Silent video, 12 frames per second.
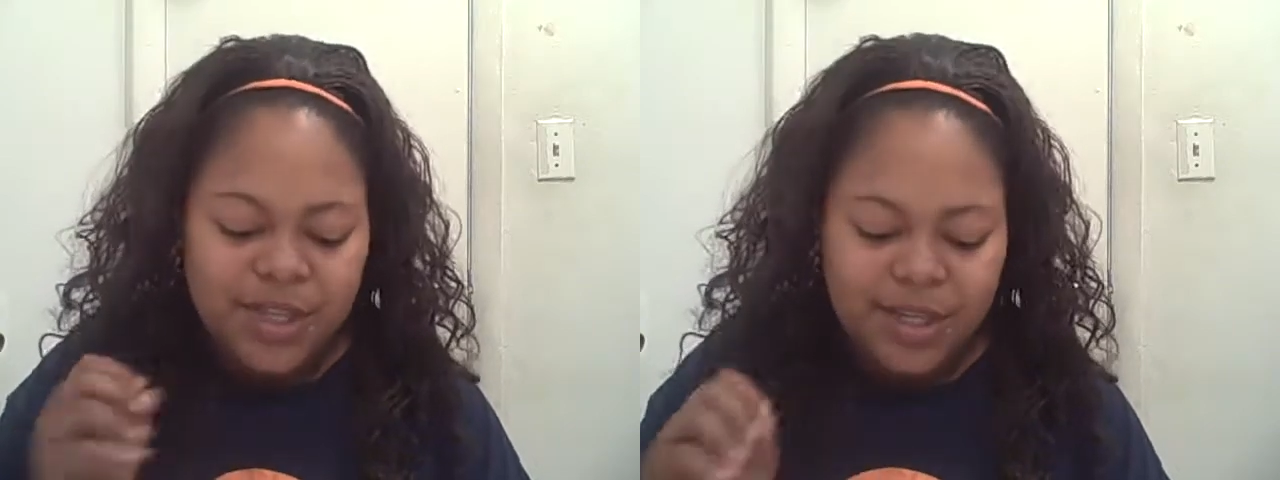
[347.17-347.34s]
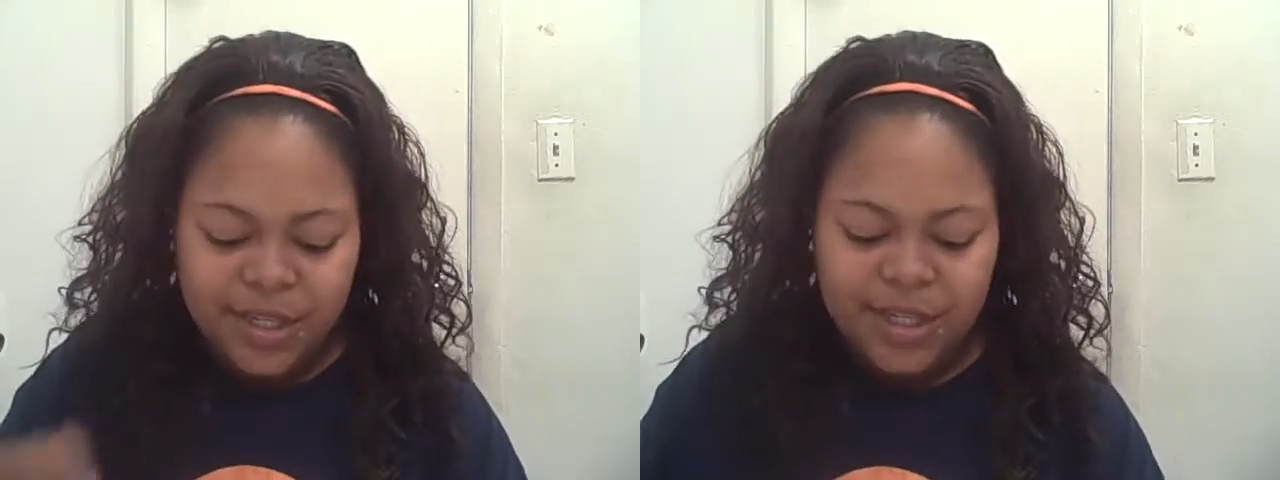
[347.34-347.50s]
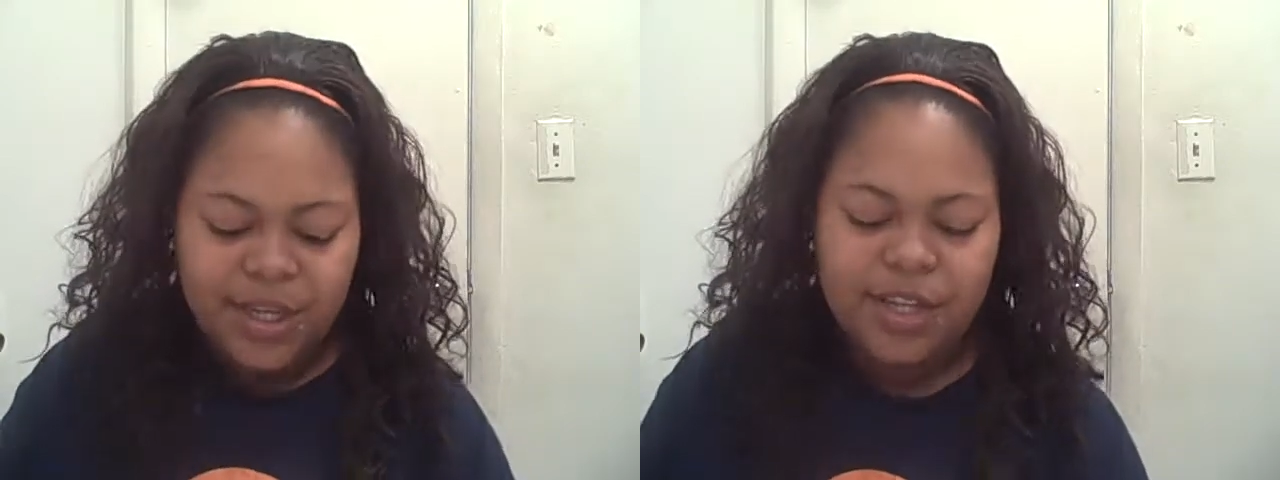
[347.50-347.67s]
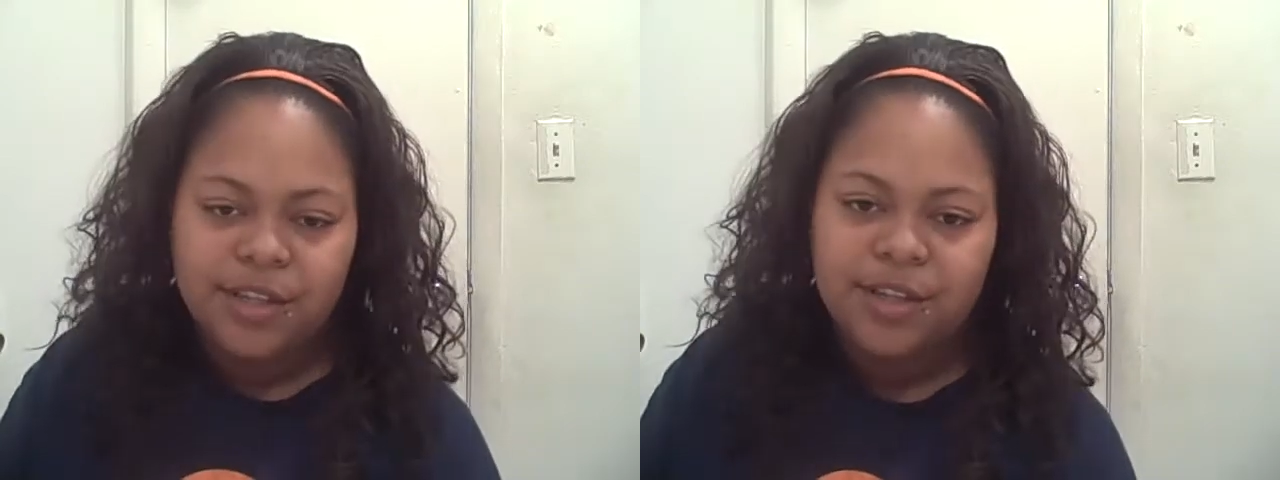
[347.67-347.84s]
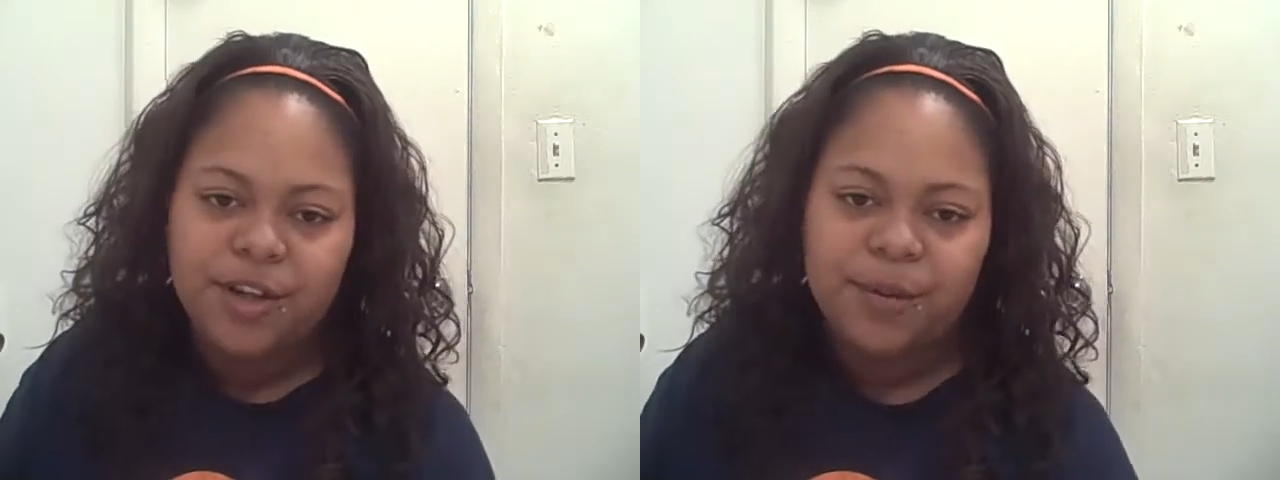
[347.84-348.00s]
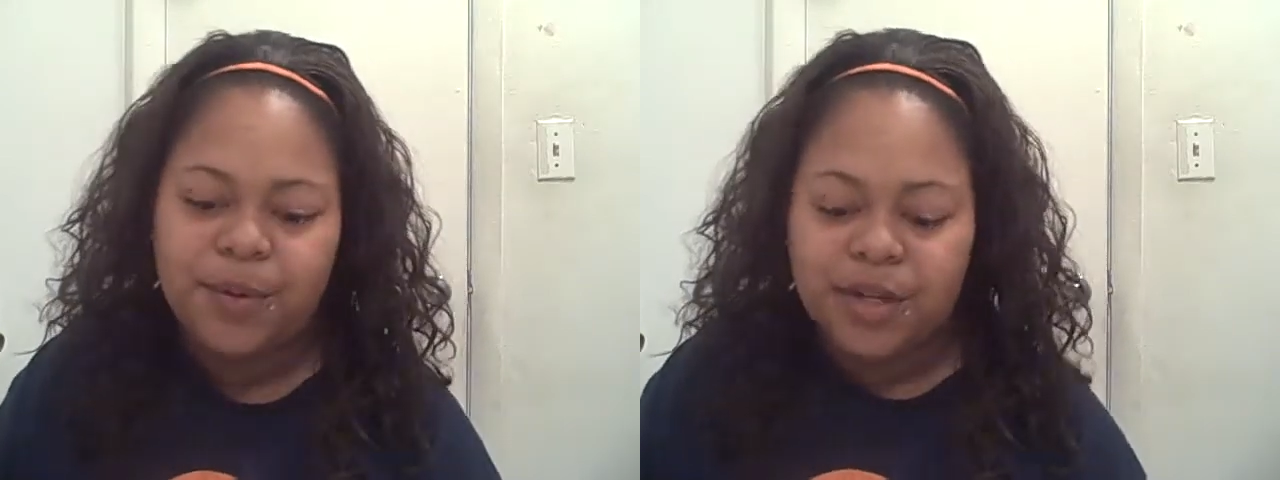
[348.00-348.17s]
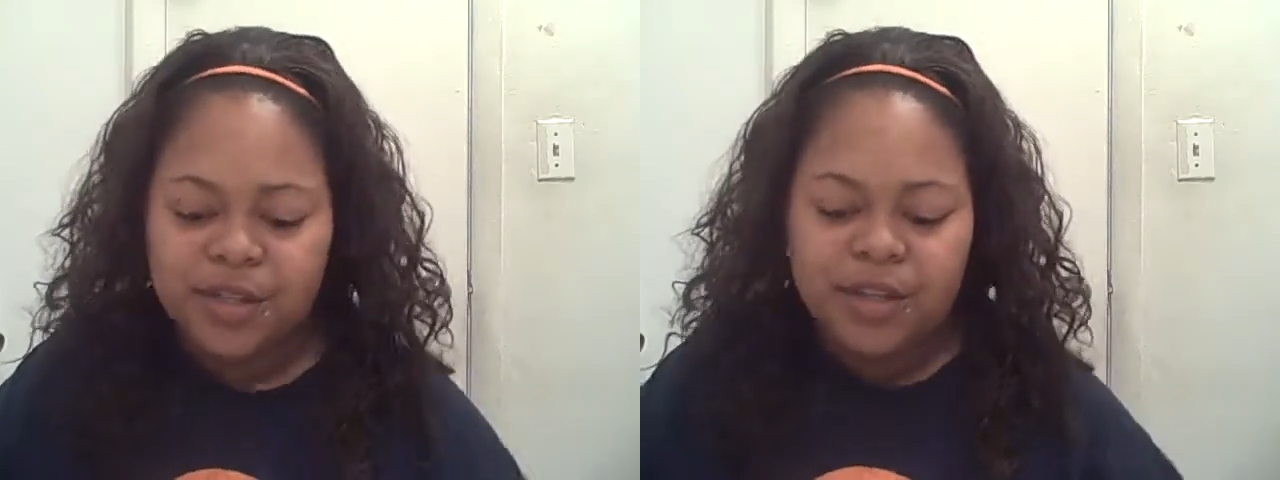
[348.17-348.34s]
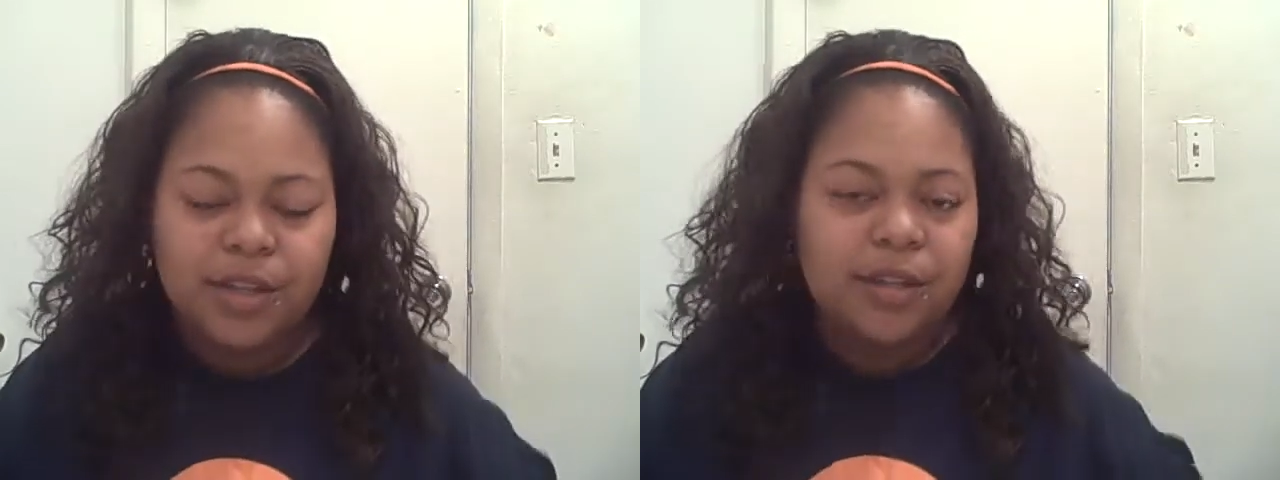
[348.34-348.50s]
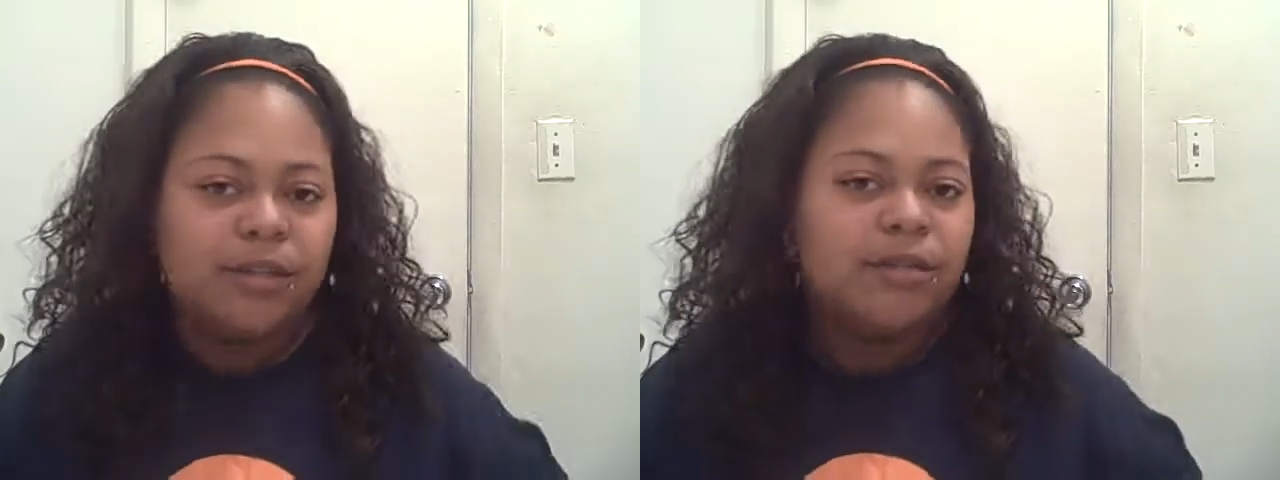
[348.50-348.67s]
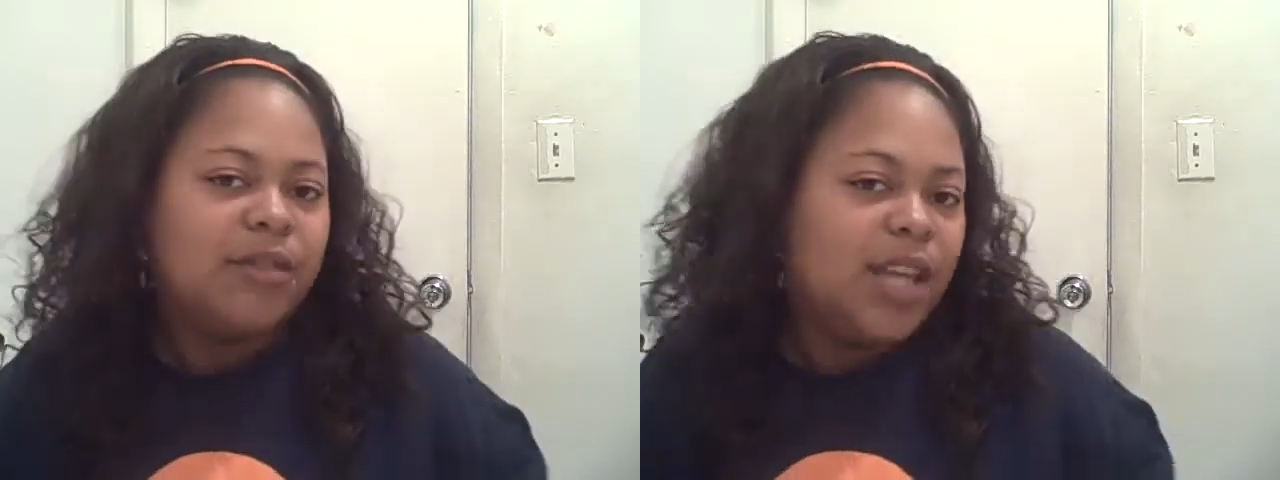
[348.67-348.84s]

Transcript: that could get into your piercing.